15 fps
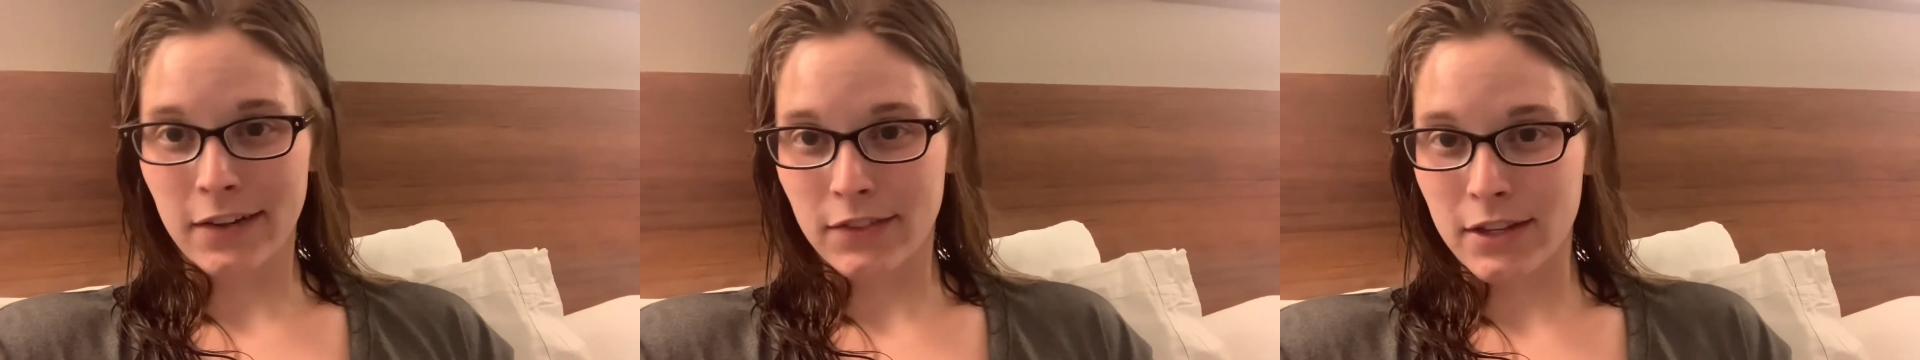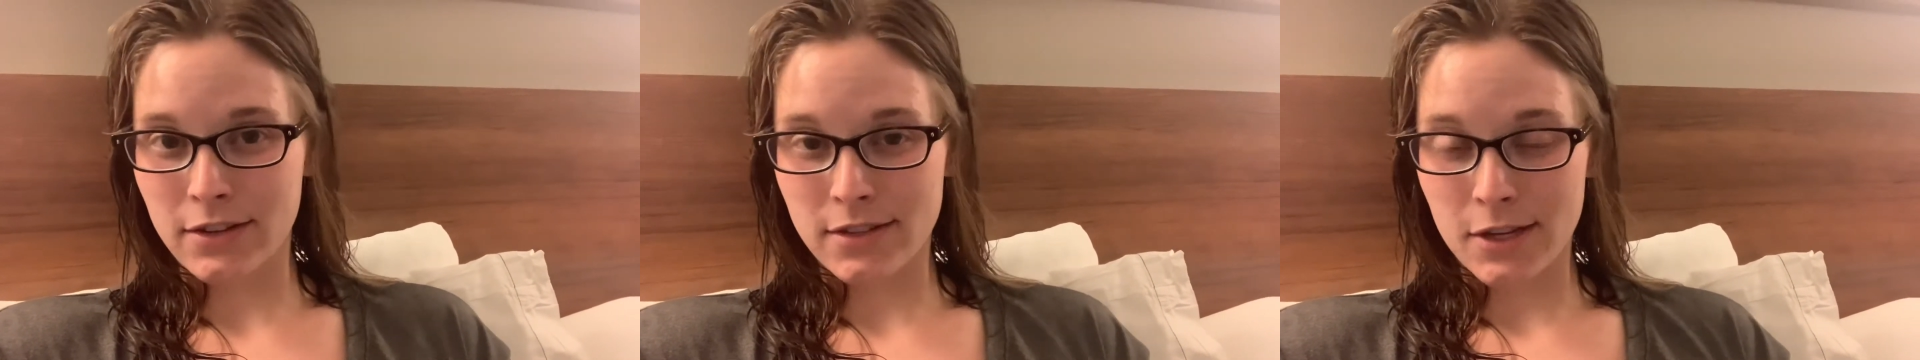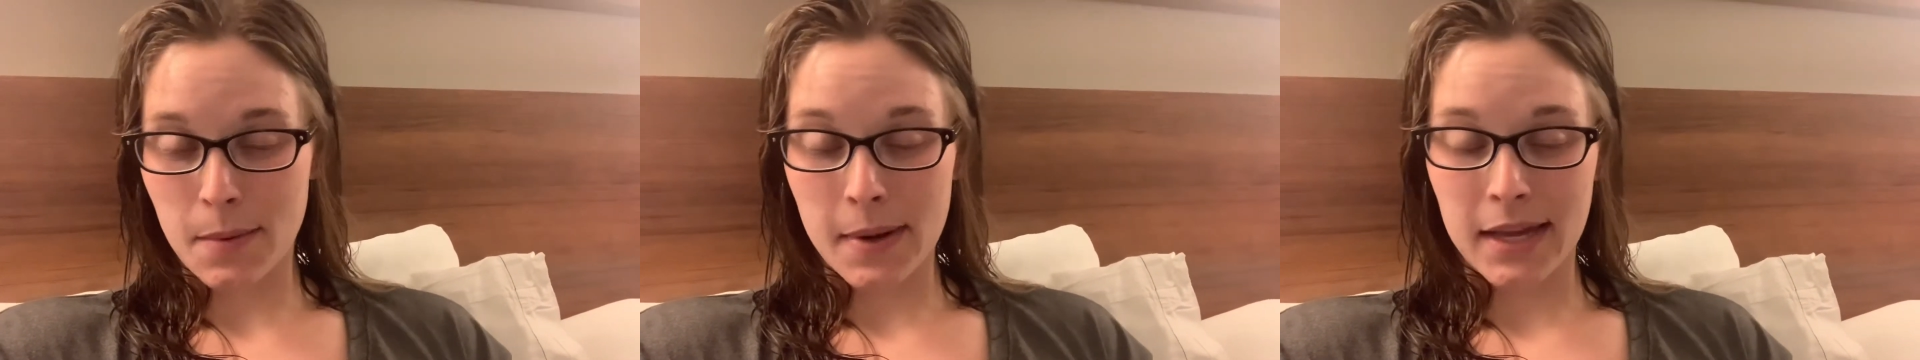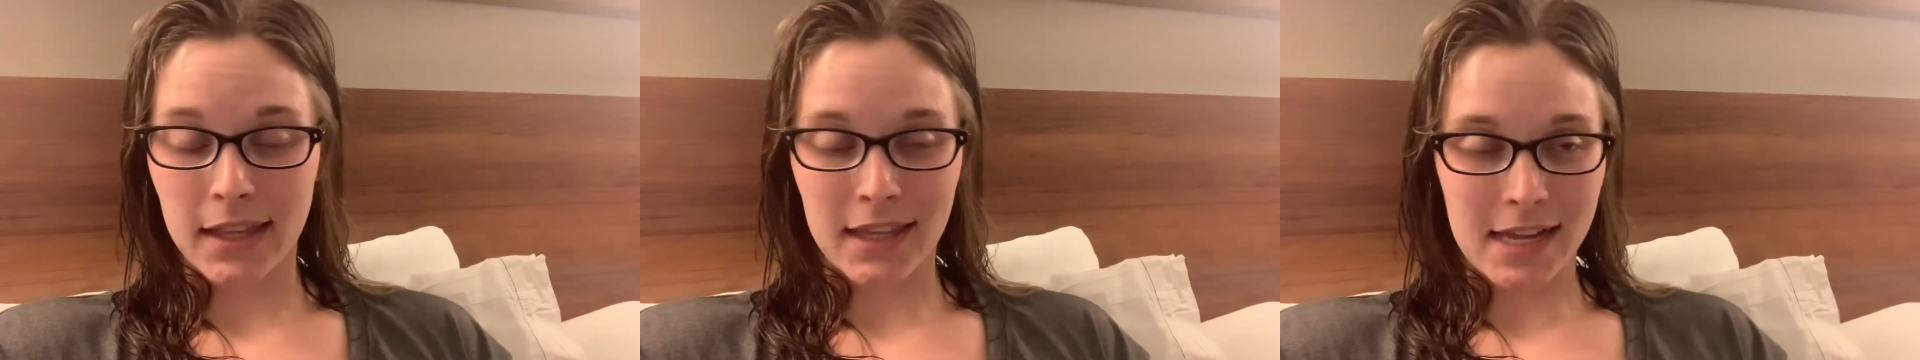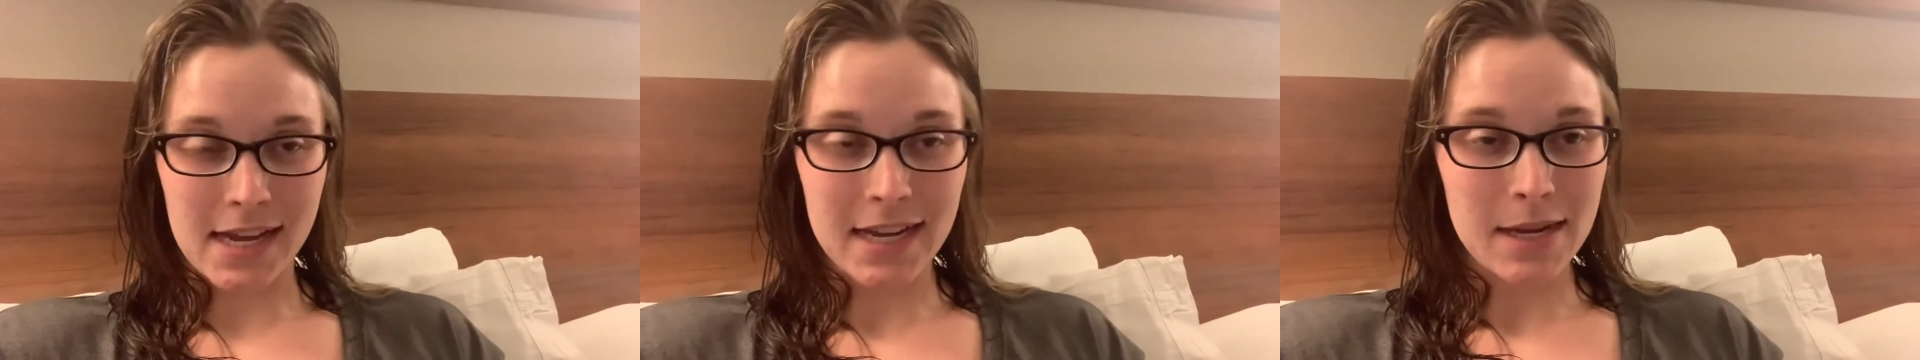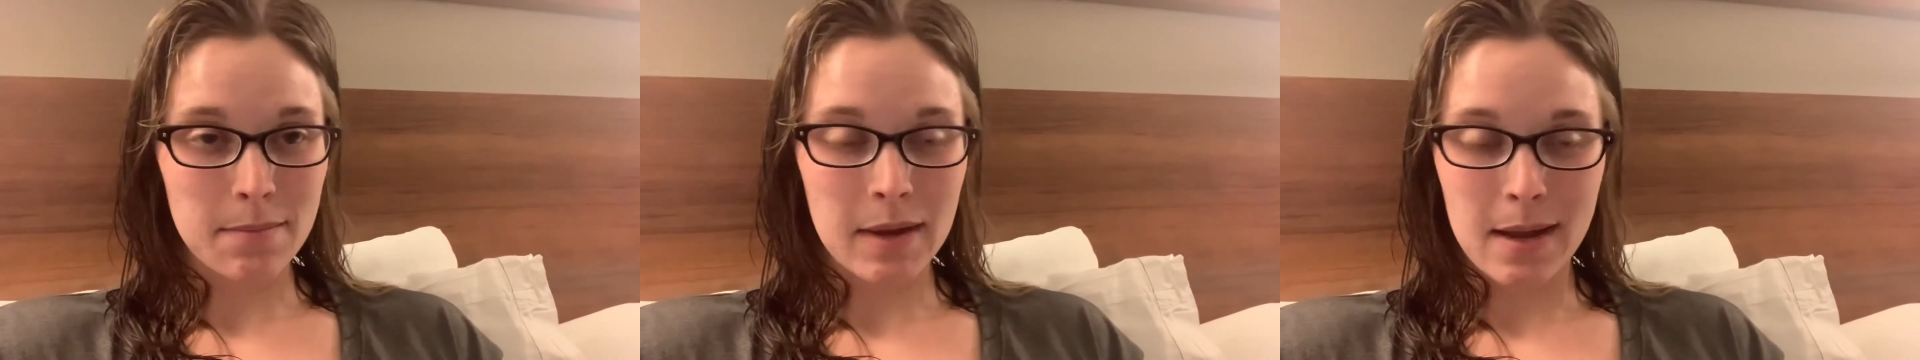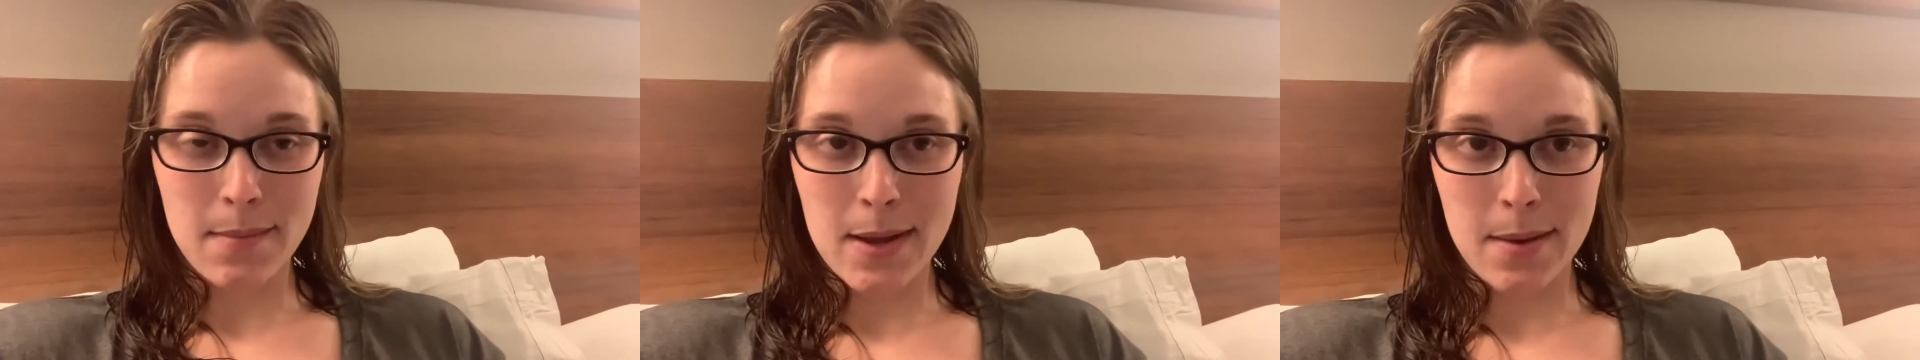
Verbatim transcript: there's nobody in line maybe,